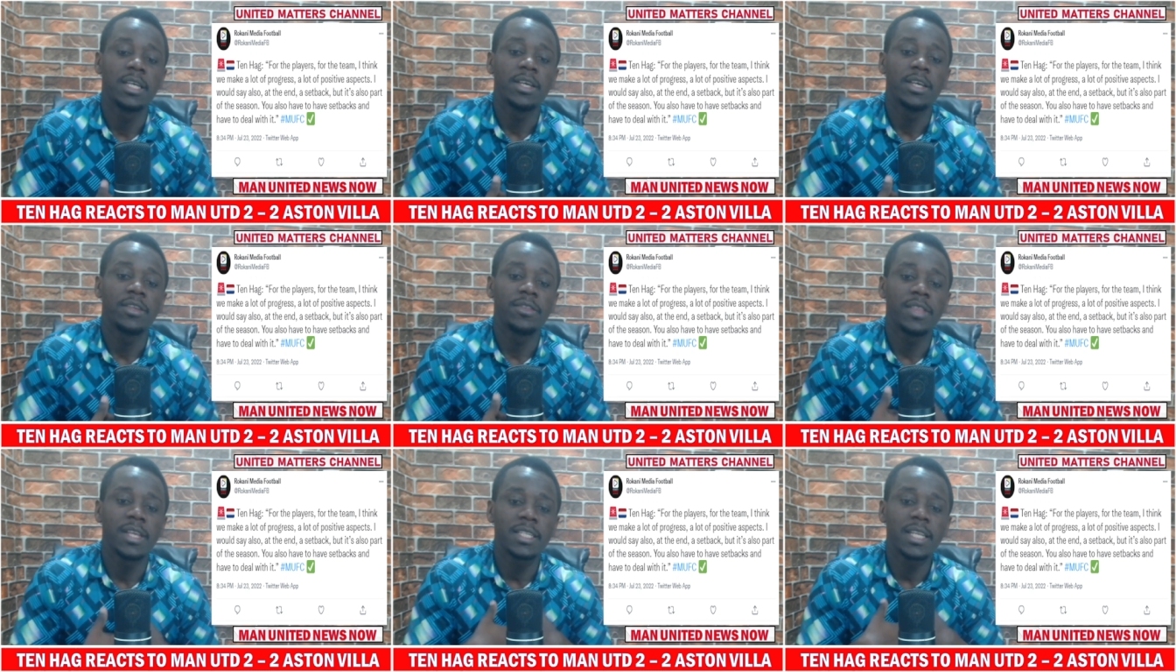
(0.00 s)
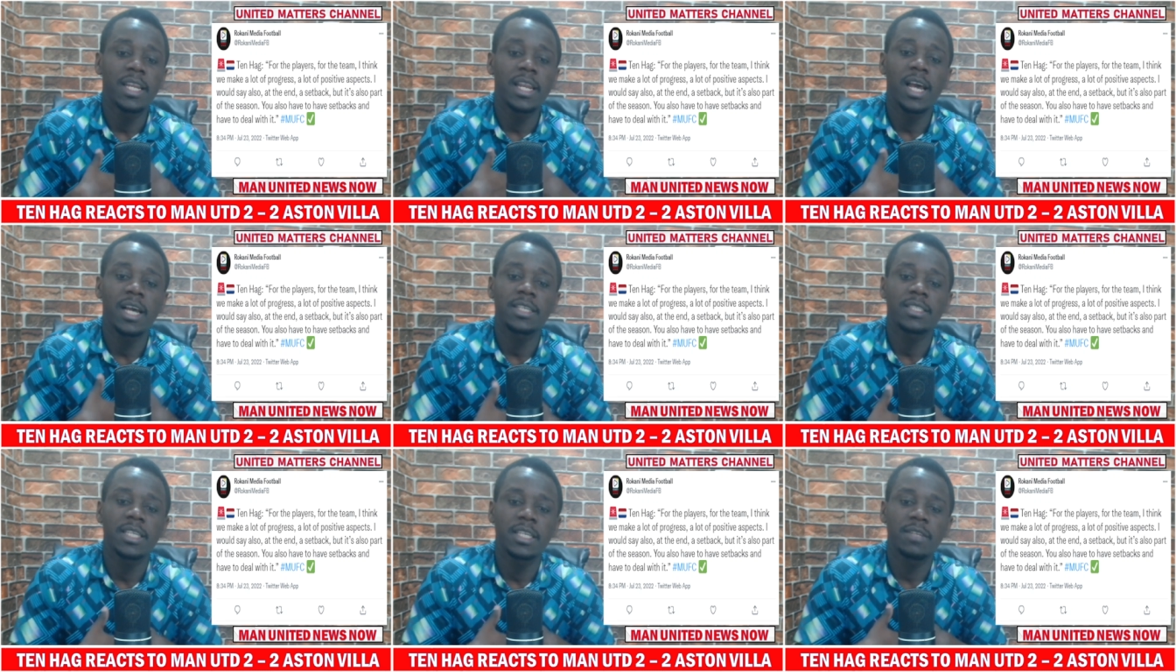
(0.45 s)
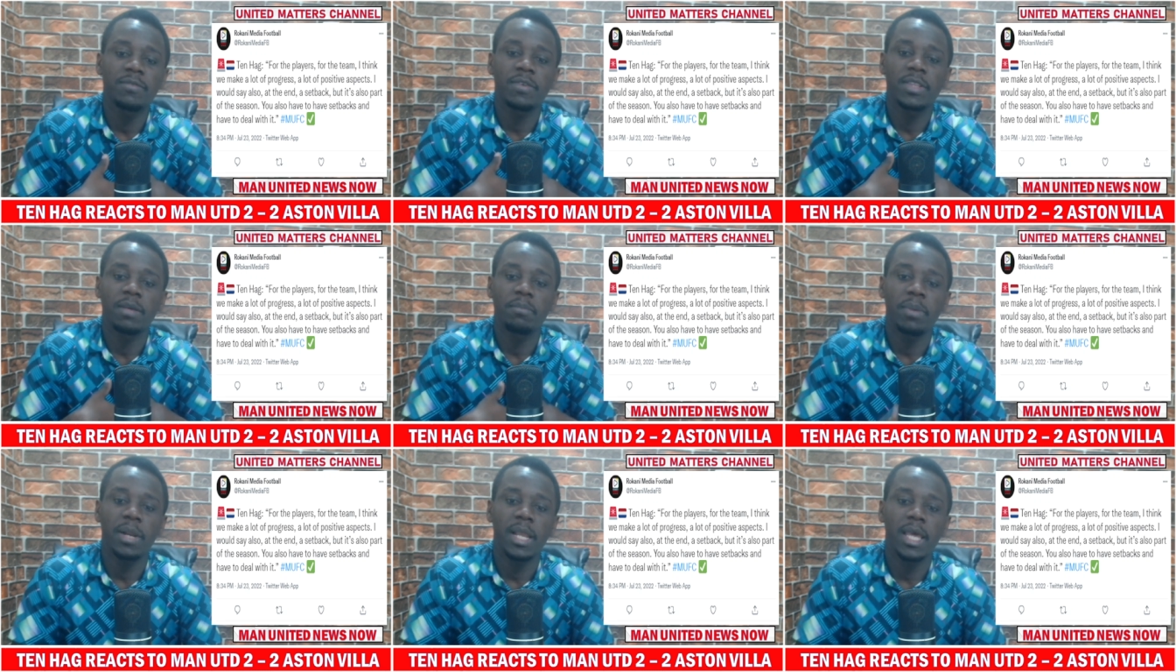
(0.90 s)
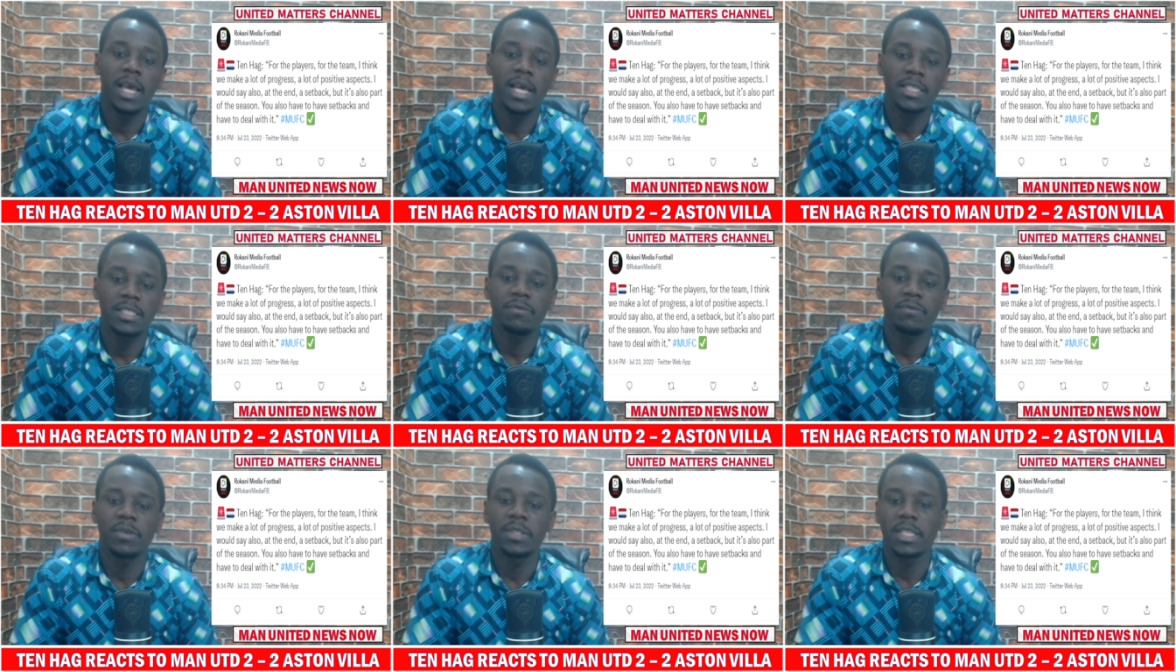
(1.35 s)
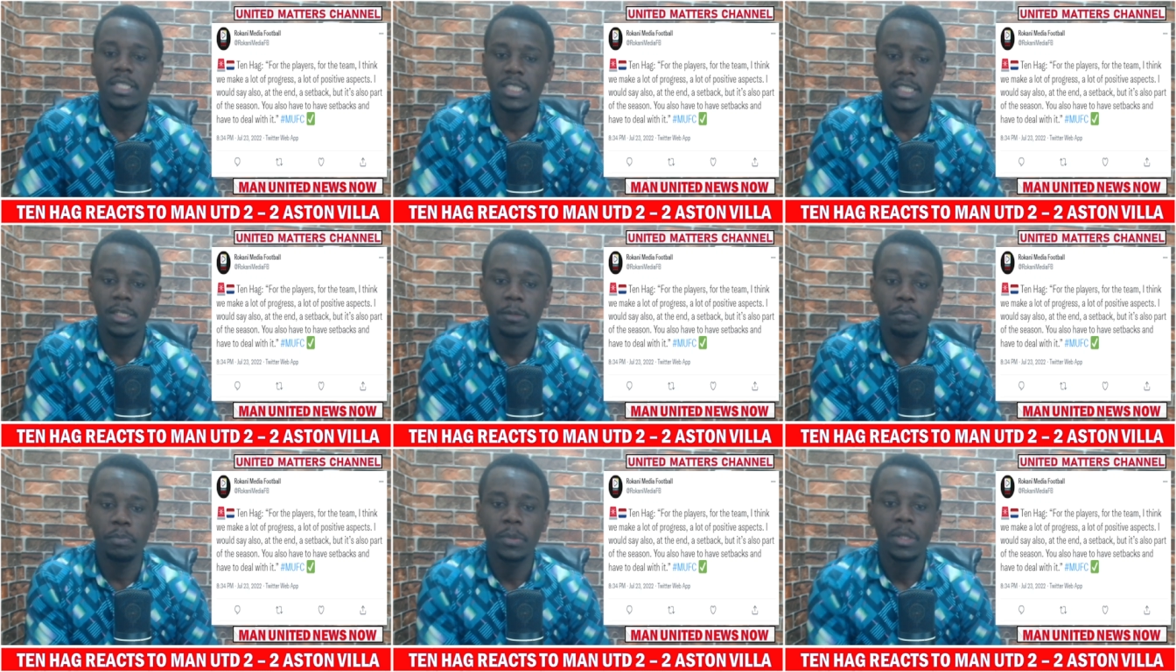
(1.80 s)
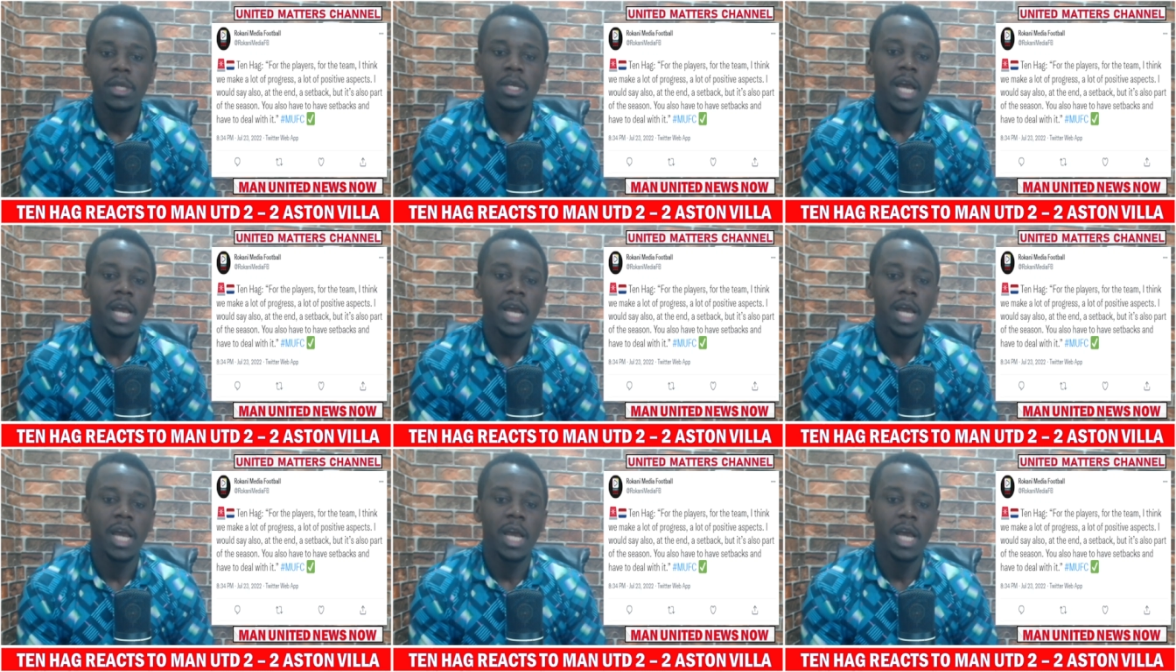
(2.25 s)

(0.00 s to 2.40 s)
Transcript: Then Ten Hag said, for the players, for the team,